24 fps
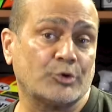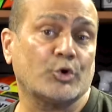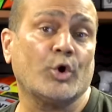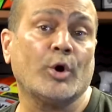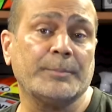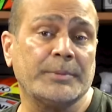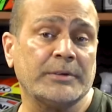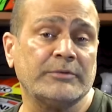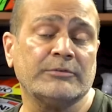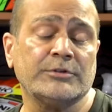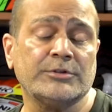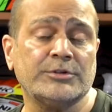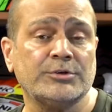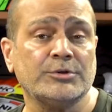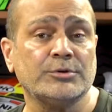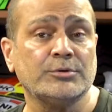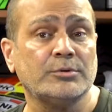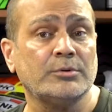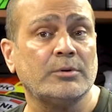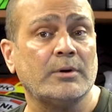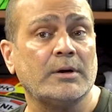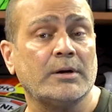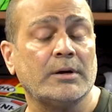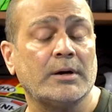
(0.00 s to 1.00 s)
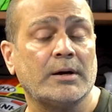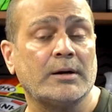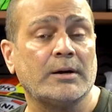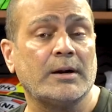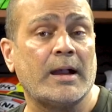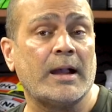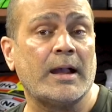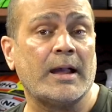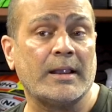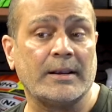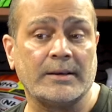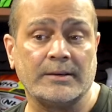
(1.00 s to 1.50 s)
copy with you
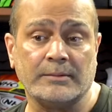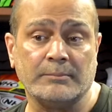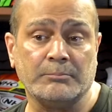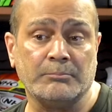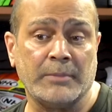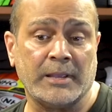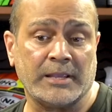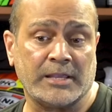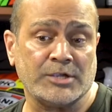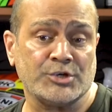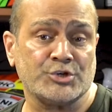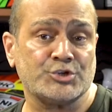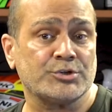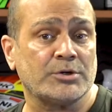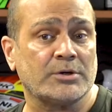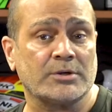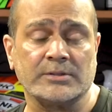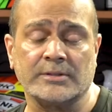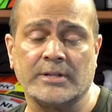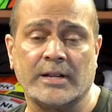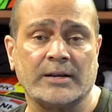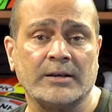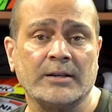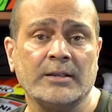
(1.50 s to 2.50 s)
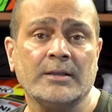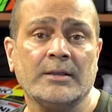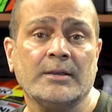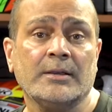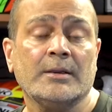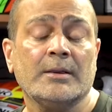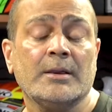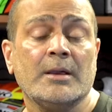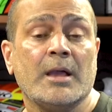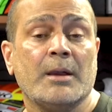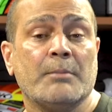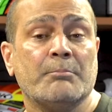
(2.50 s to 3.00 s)
and making sure that
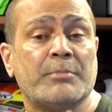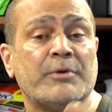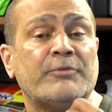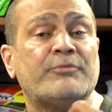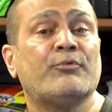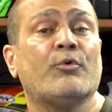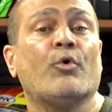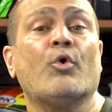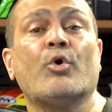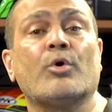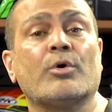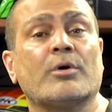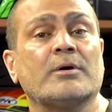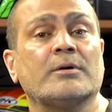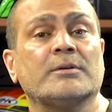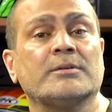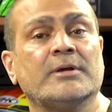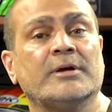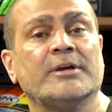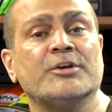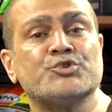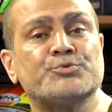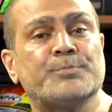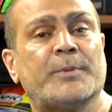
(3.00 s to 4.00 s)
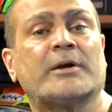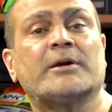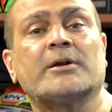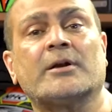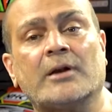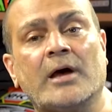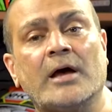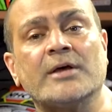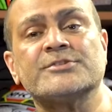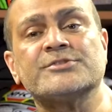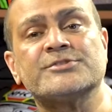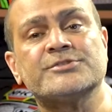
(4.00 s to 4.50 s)
before the
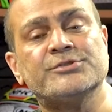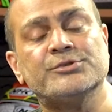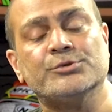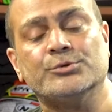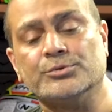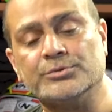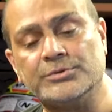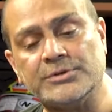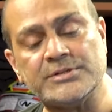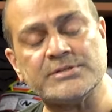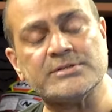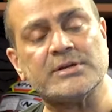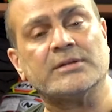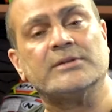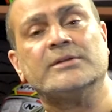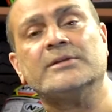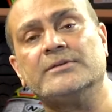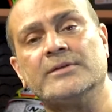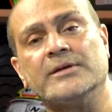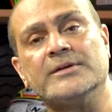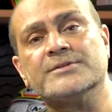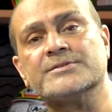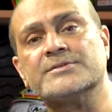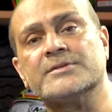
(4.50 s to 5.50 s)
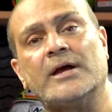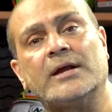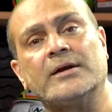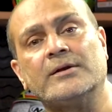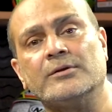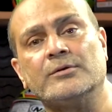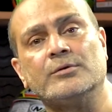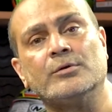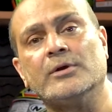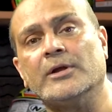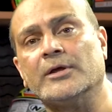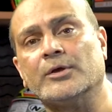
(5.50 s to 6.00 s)
inspector asks you, these are the things
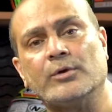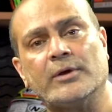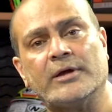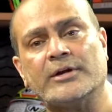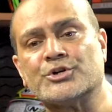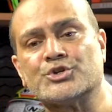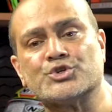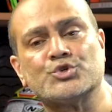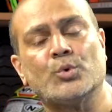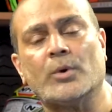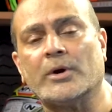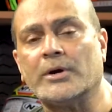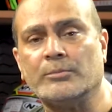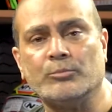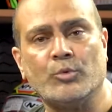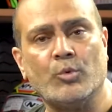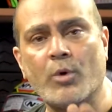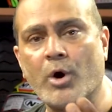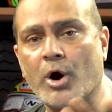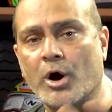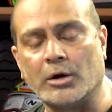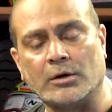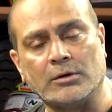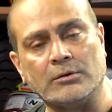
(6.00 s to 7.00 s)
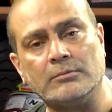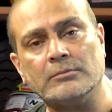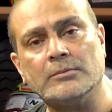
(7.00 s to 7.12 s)
that you can show and move on.